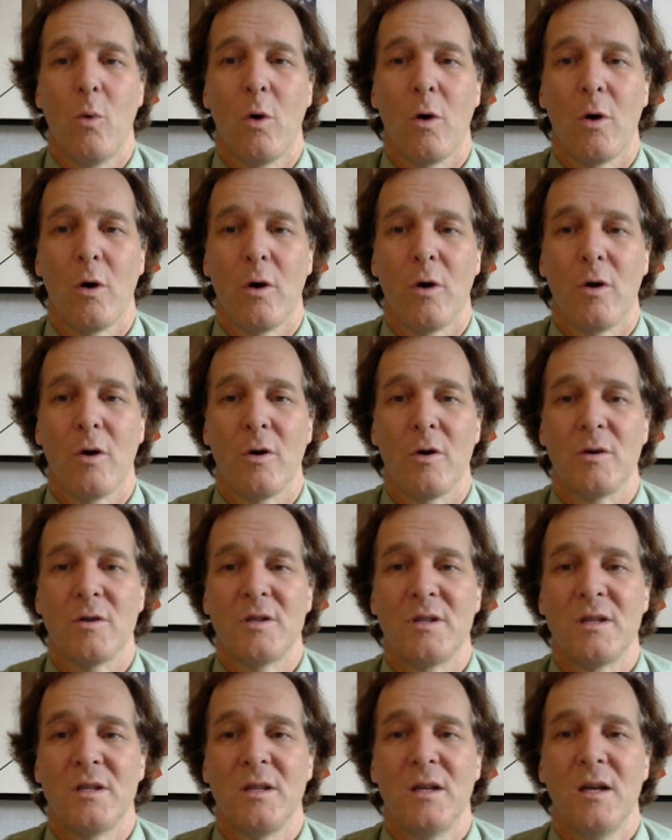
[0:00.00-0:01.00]

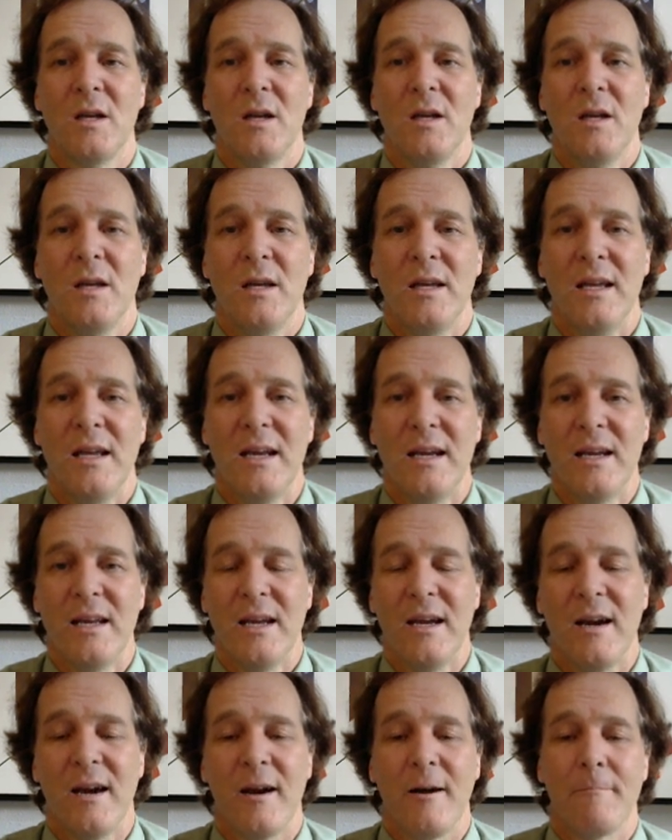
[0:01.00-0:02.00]
words in
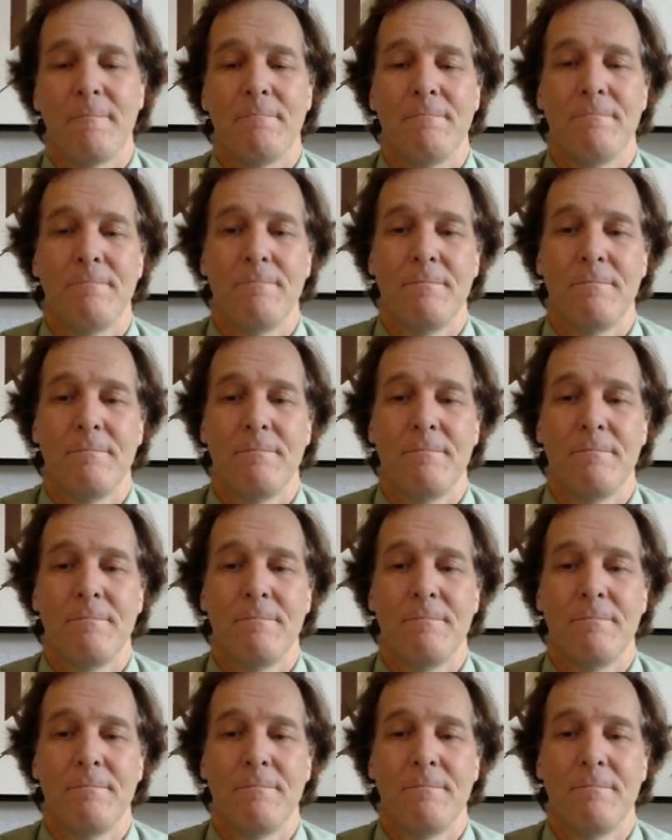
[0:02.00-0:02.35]
here.